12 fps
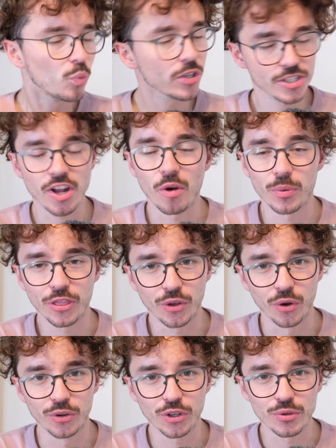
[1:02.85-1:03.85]
We'll start with the
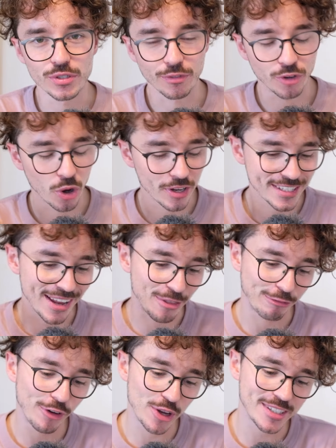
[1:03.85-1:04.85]
Gungoose, of course. Now,
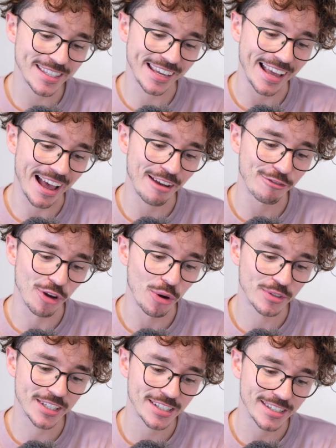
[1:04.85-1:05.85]
the first thing I've
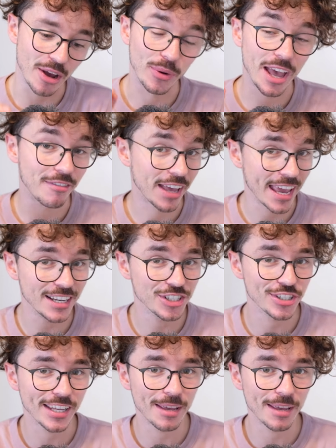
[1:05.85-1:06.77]
noticed now we have a HD